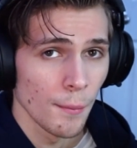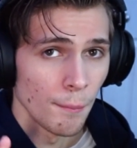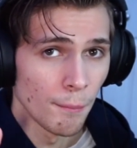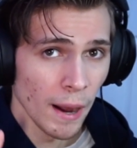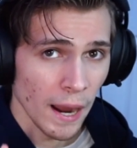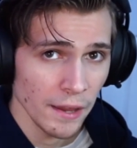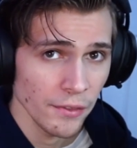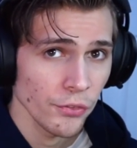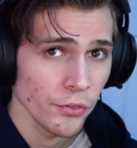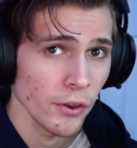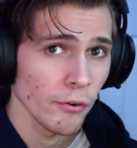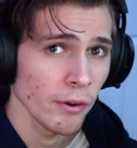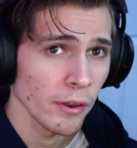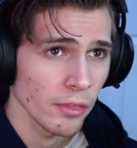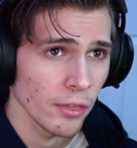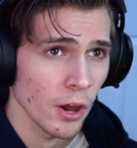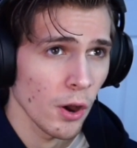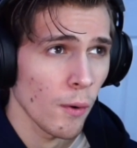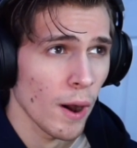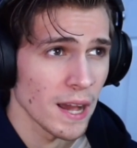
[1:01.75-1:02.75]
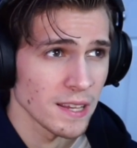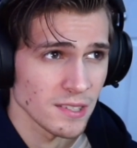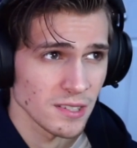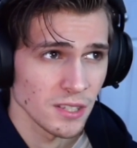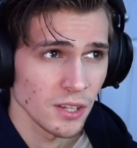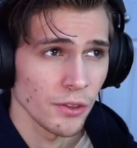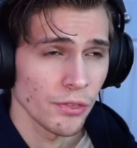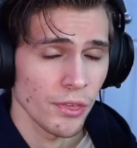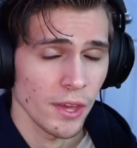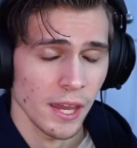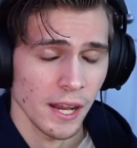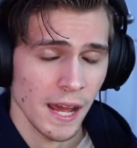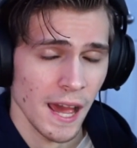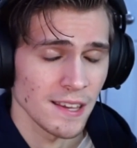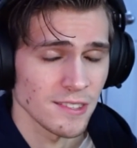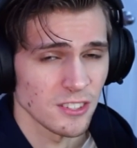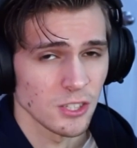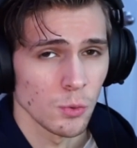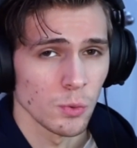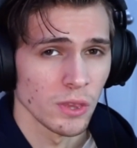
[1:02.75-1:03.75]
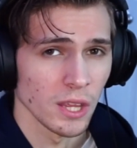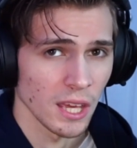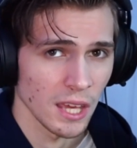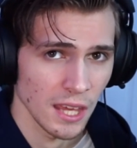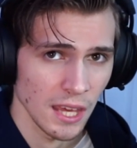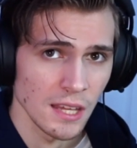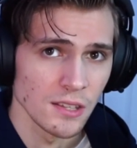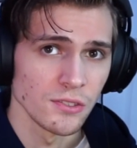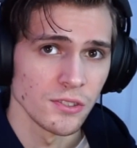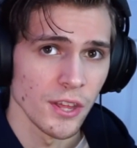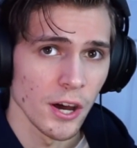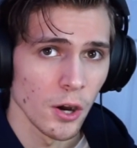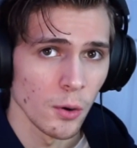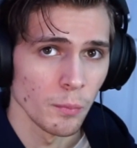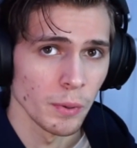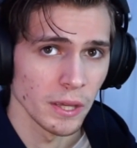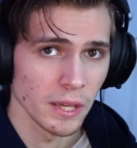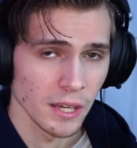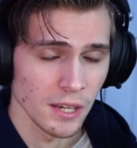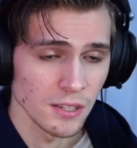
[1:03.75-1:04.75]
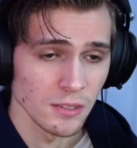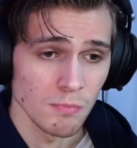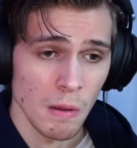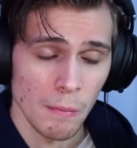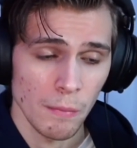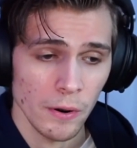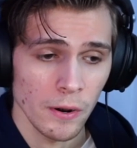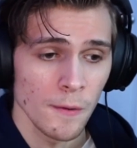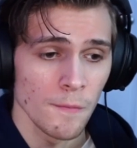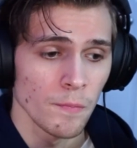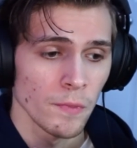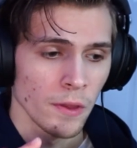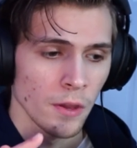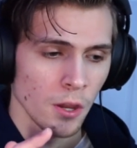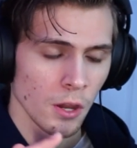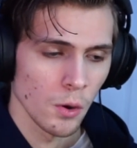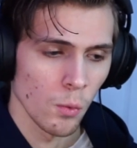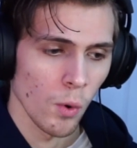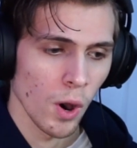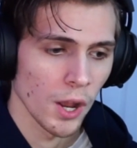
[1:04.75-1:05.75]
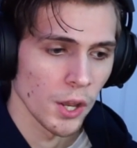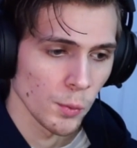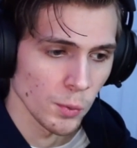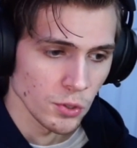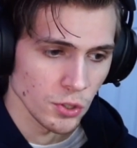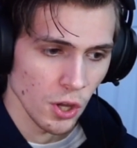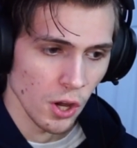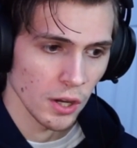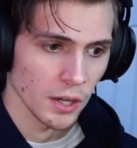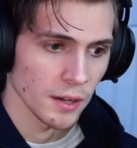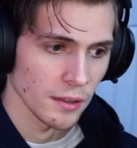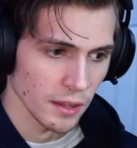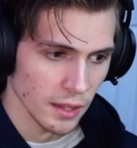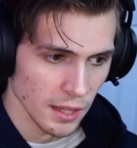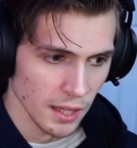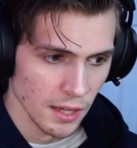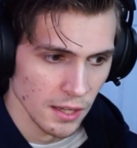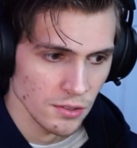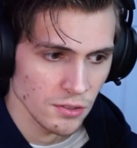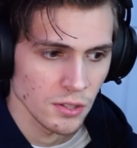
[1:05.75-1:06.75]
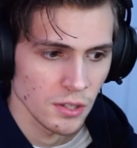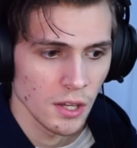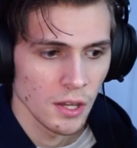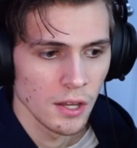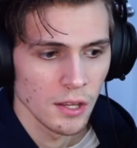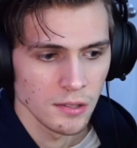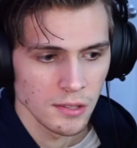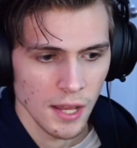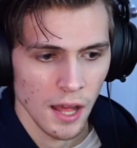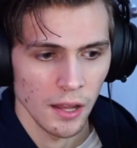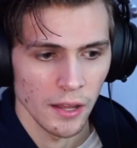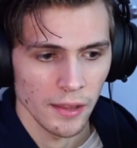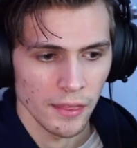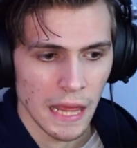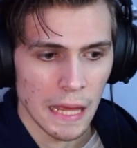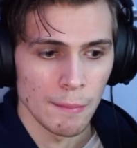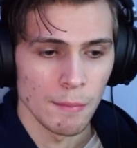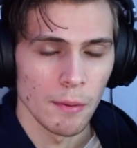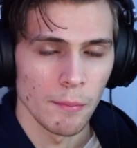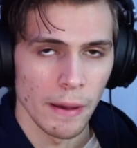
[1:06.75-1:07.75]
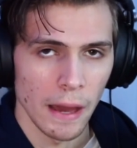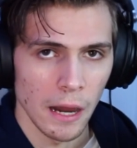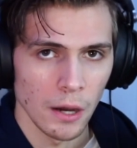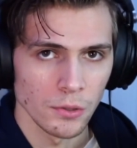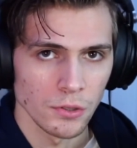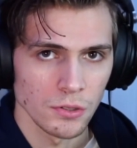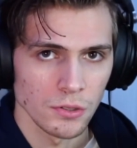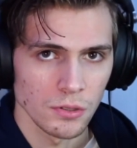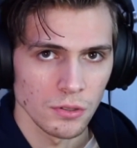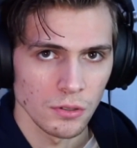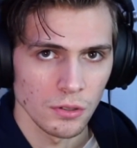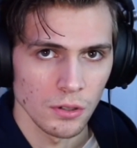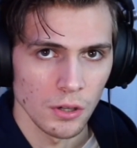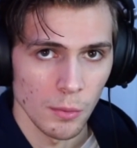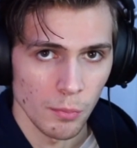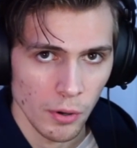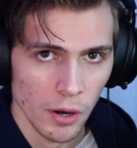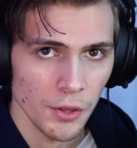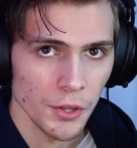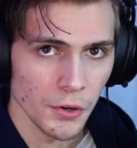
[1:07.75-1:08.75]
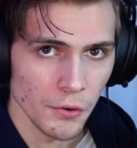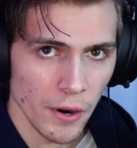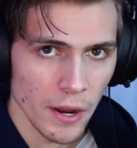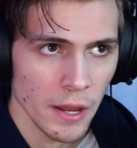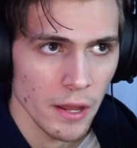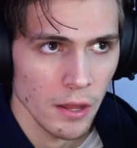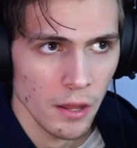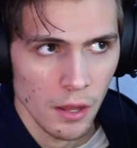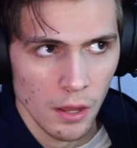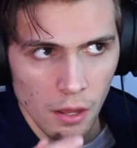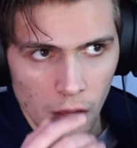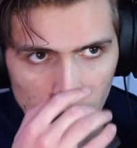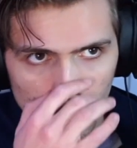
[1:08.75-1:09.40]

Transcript: My theory, though, I still think it has to do with the kids, though, because remember, Wanda was talking to the kids, telling them about her brother, right?